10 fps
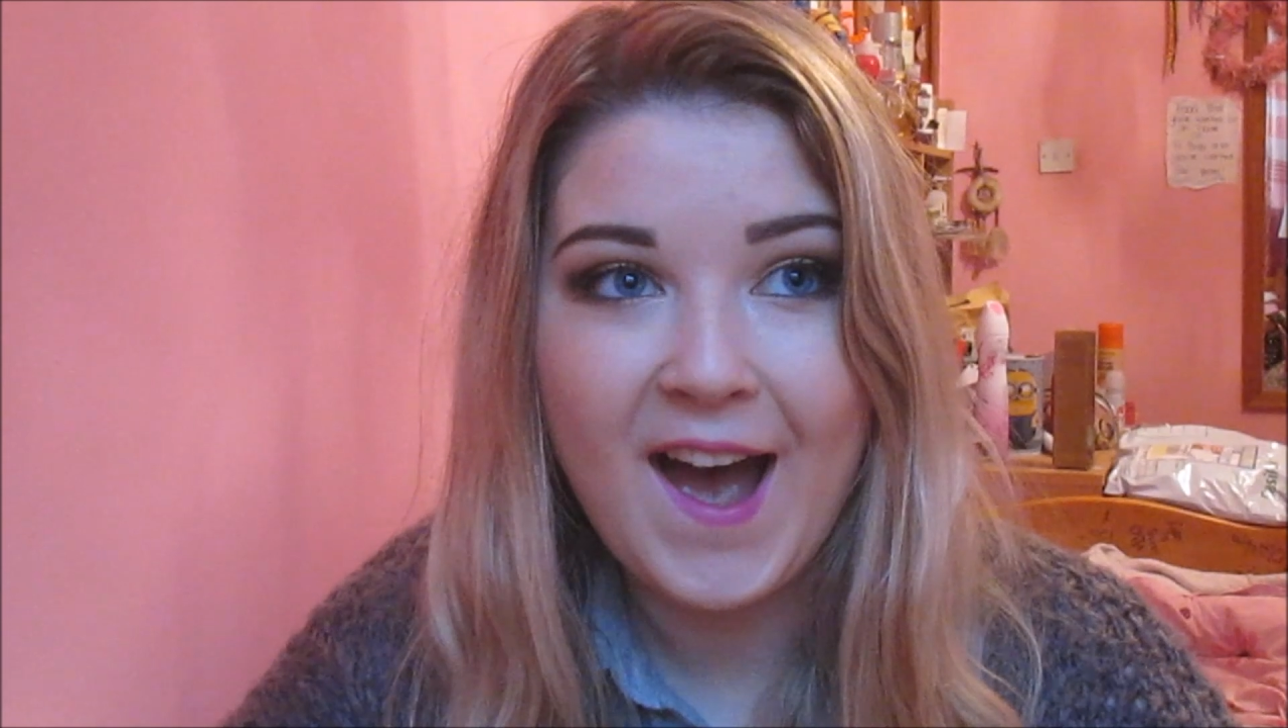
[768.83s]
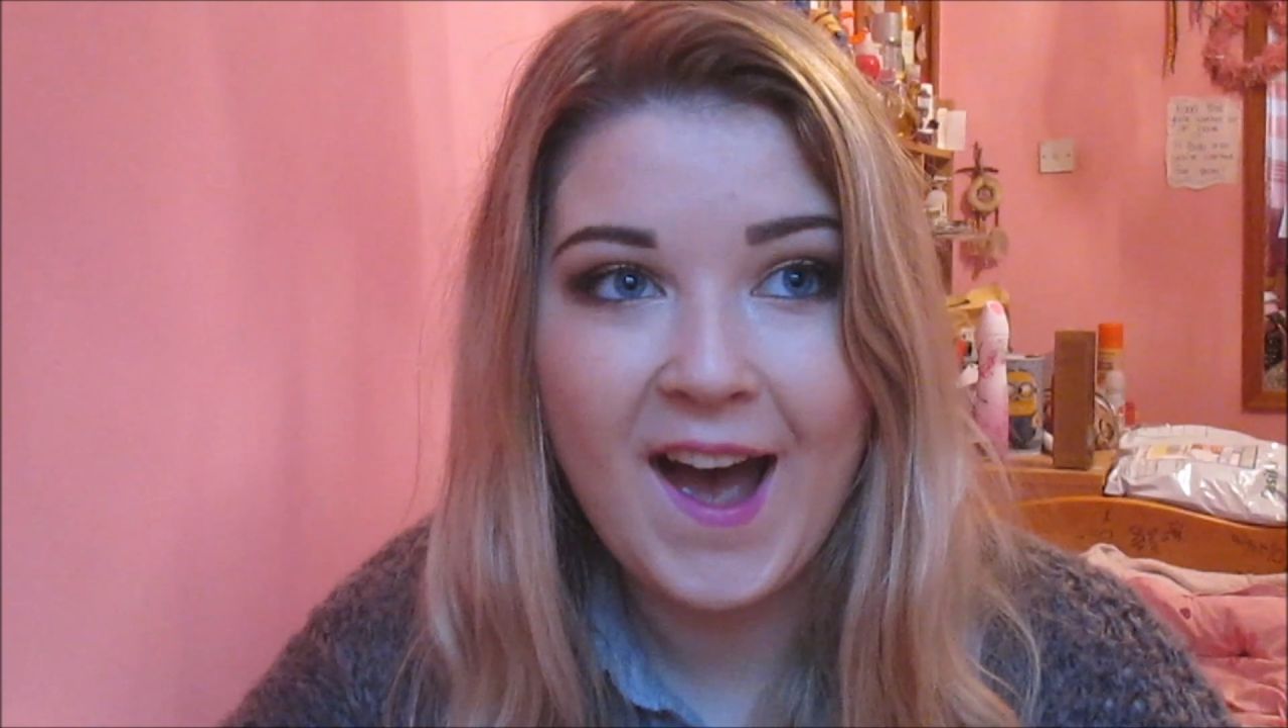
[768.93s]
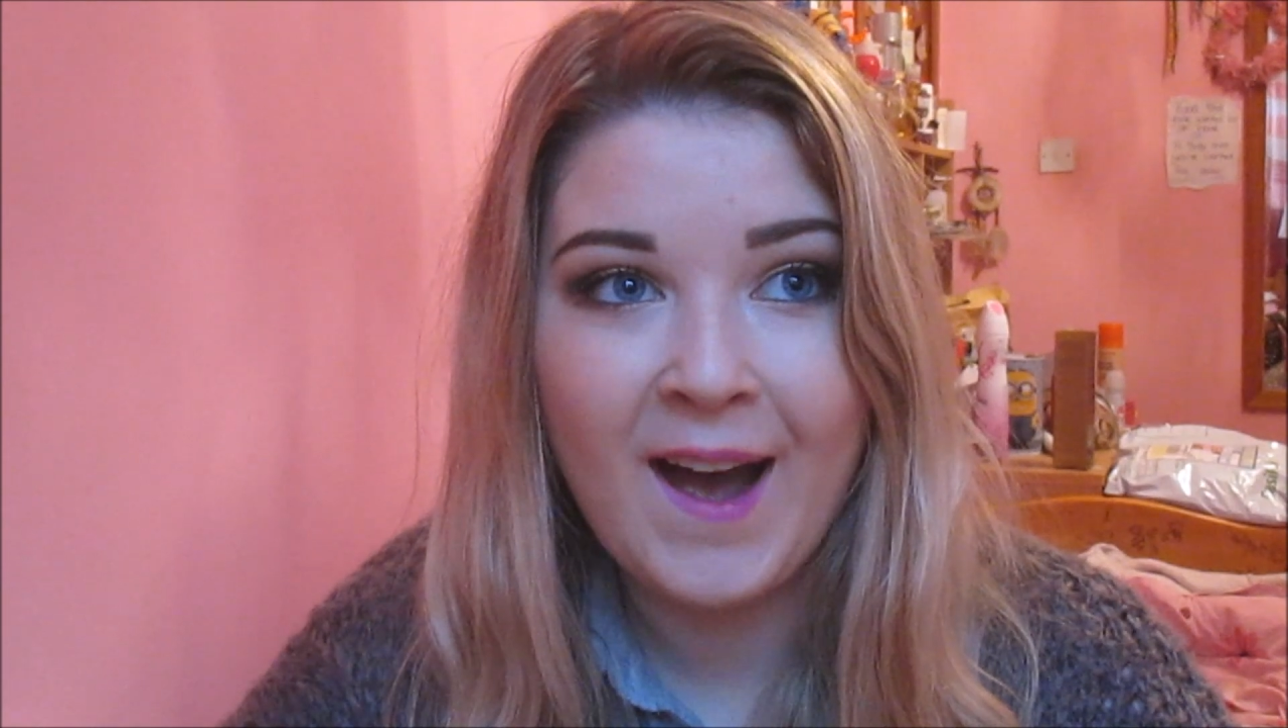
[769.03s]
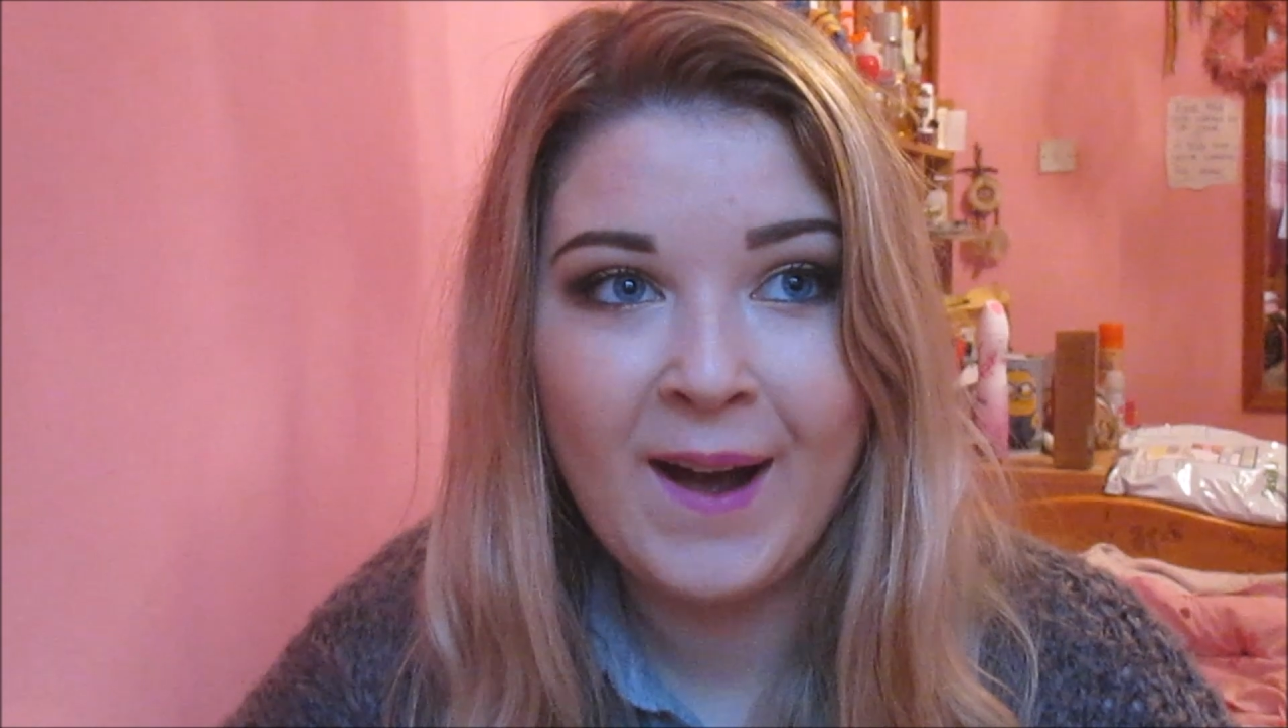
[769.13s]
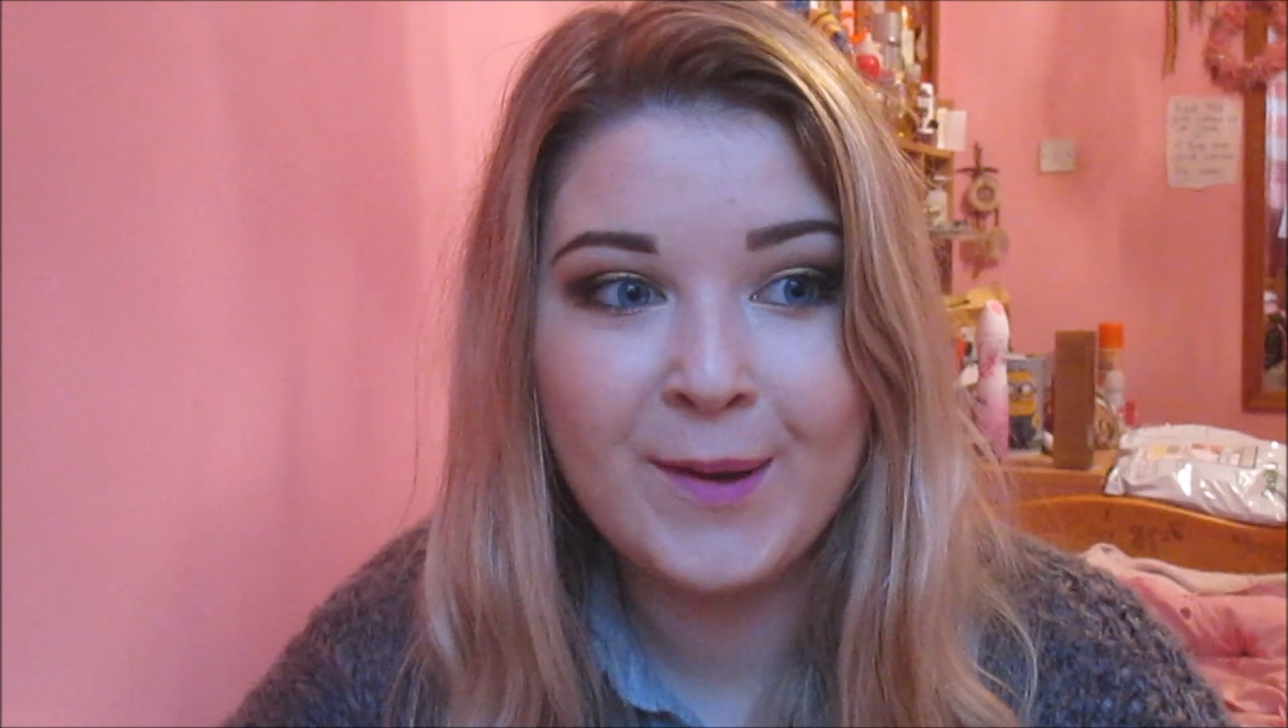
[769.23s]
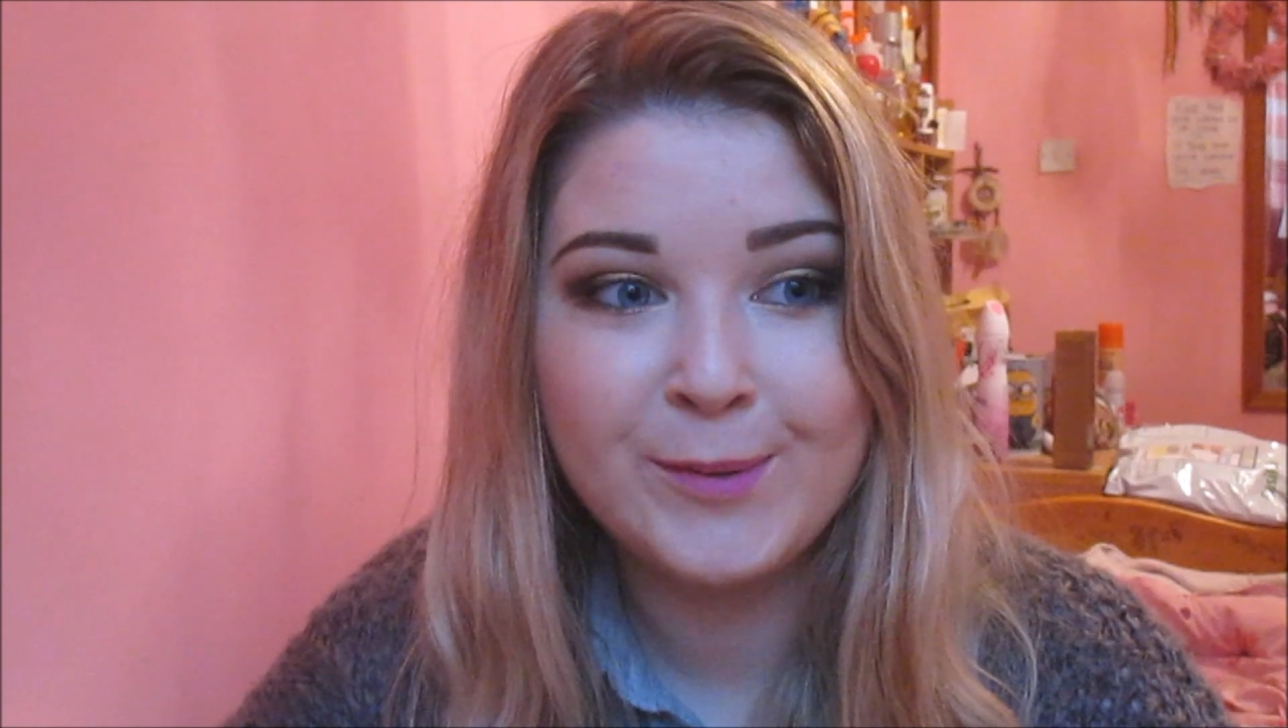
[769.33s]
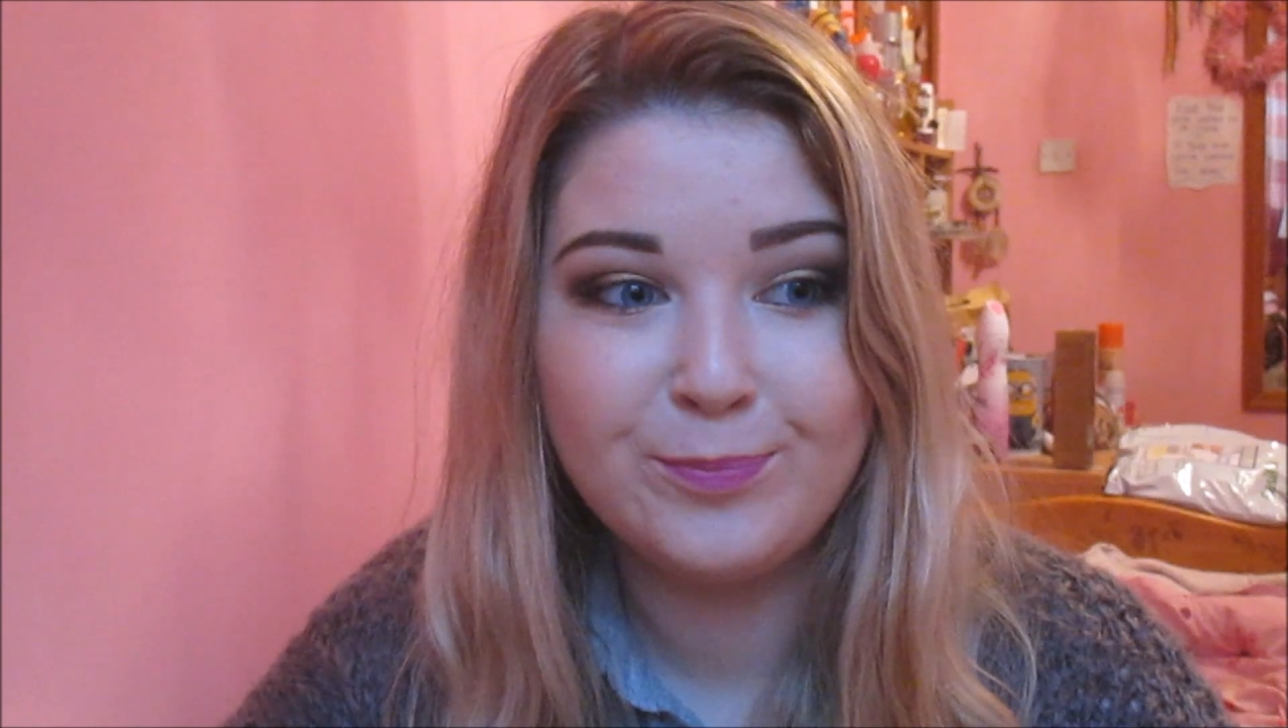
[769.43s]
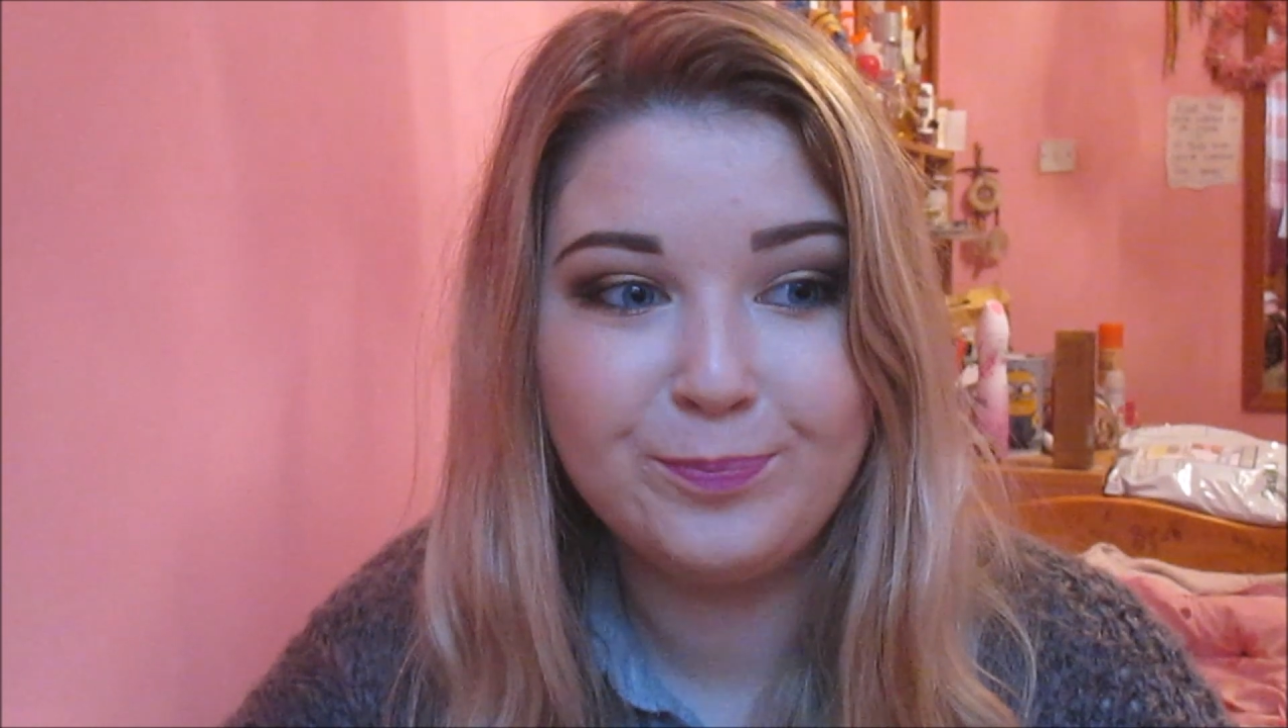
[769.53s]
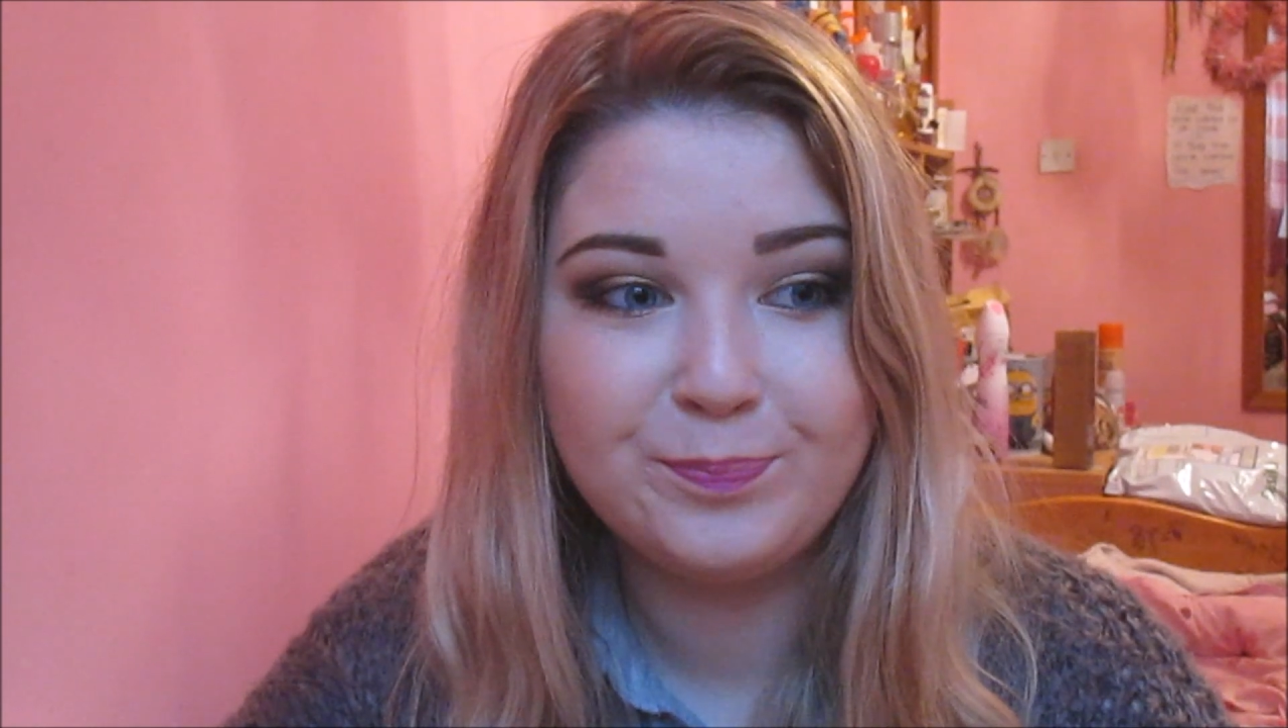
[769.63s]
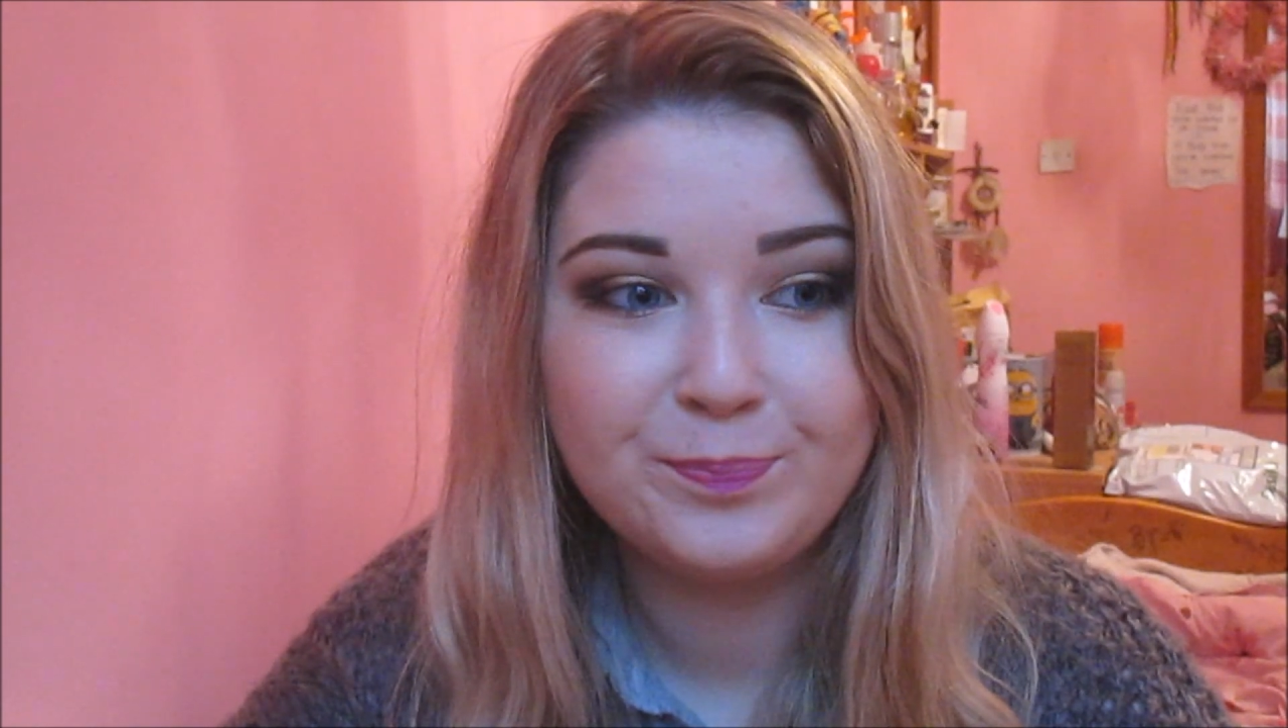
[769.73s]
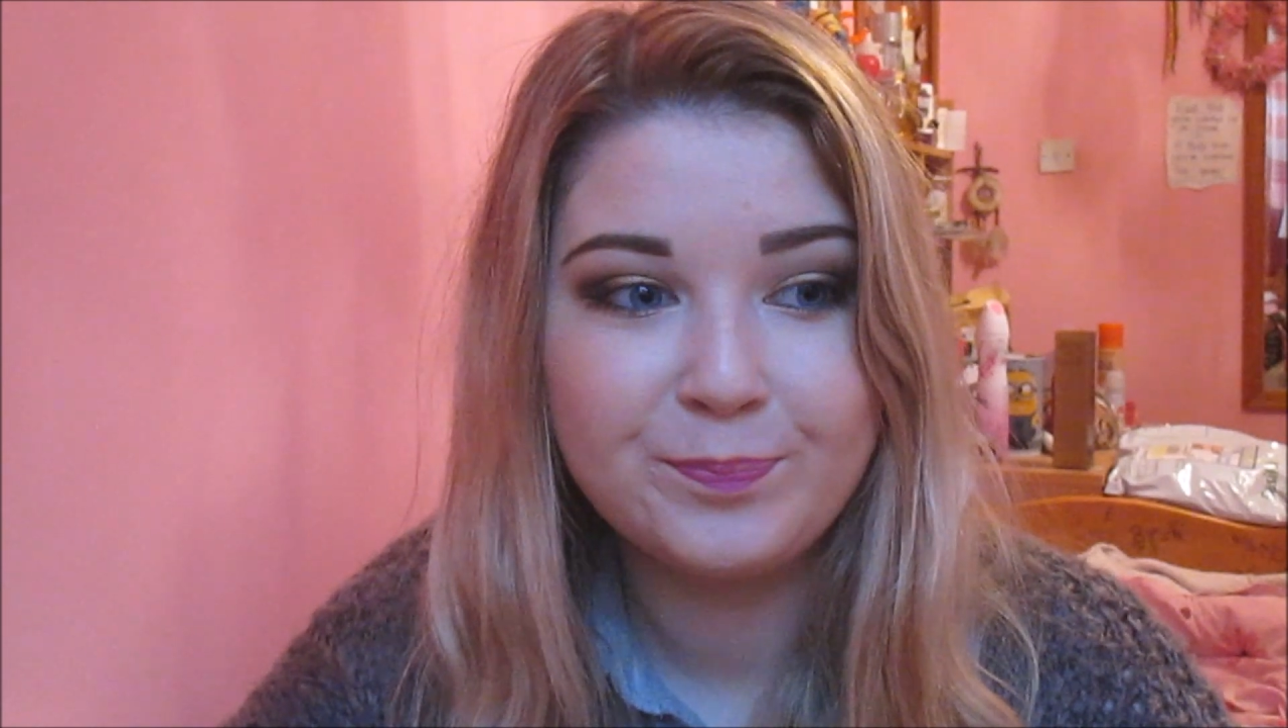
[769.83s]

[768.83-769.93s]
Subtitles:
I